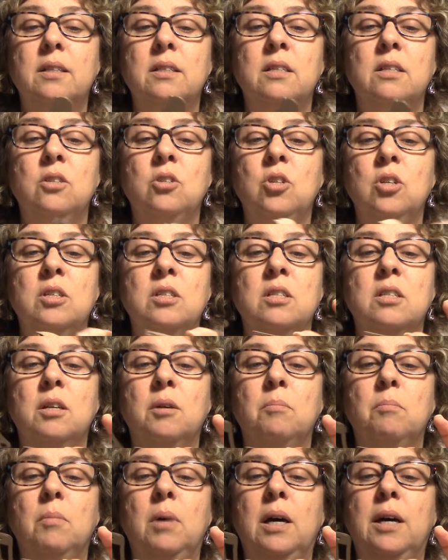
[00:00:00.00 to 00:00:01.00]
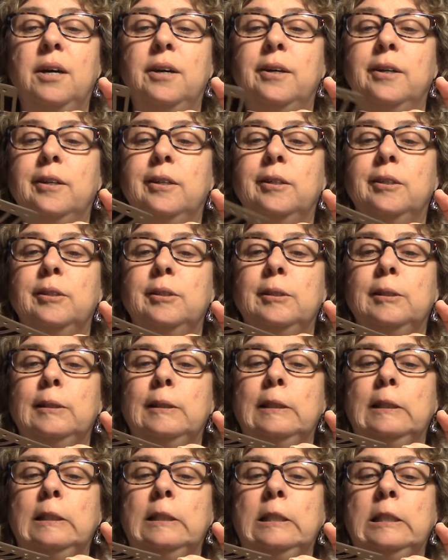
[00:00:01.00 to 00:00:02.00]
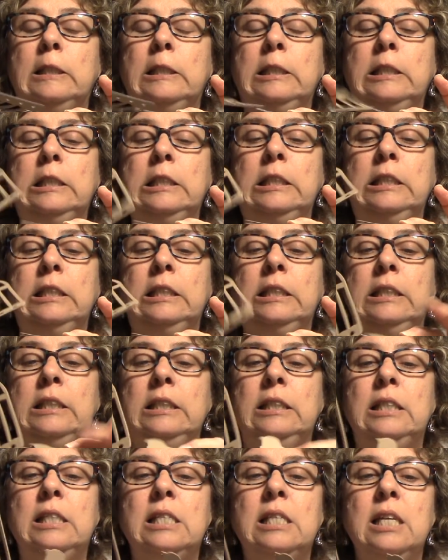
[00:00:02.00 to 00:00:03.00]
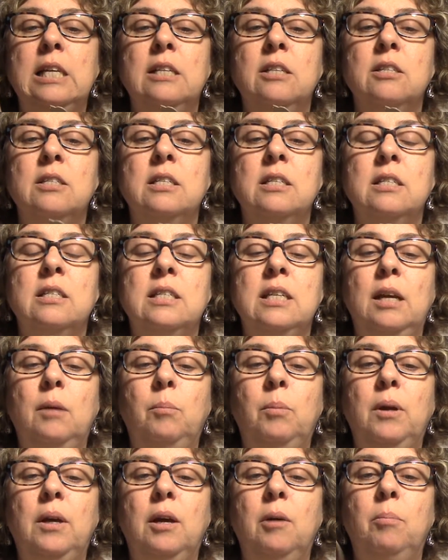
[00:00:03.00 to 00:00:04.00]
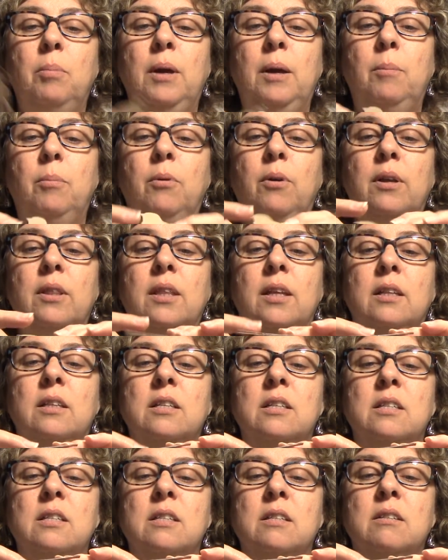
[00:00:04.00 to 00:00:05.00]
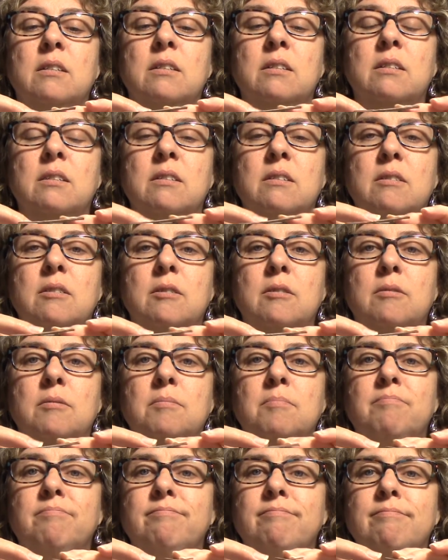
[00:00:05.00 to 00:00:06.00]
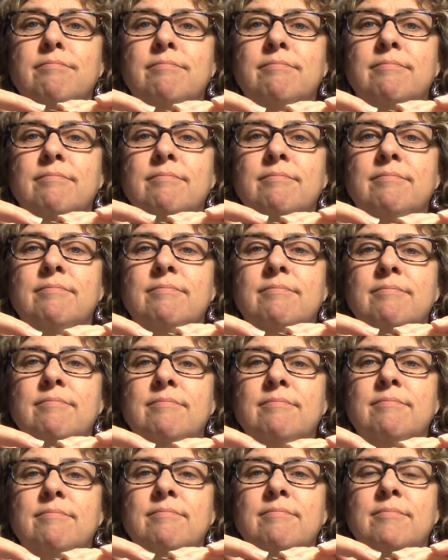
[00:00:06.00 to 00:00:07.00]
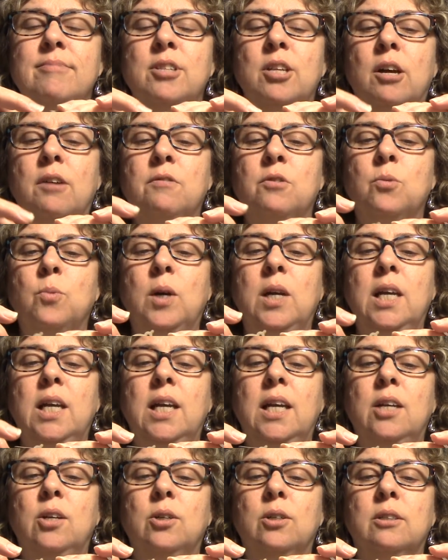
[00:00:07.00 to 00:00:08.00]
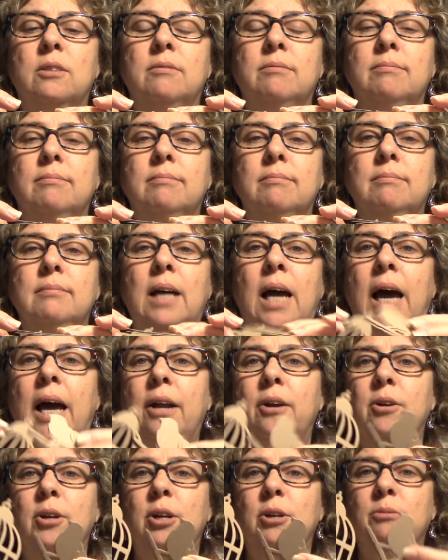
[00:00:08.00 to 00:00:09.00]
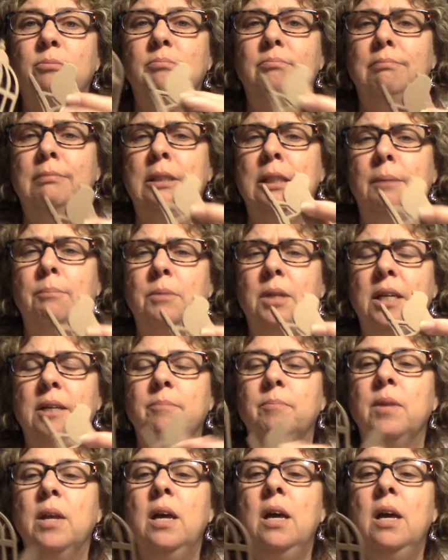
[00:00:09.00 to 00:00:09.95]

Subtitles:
This is just some, I think this is Stampin' Up! Paper. I think this is soft suede, or I don't know, something.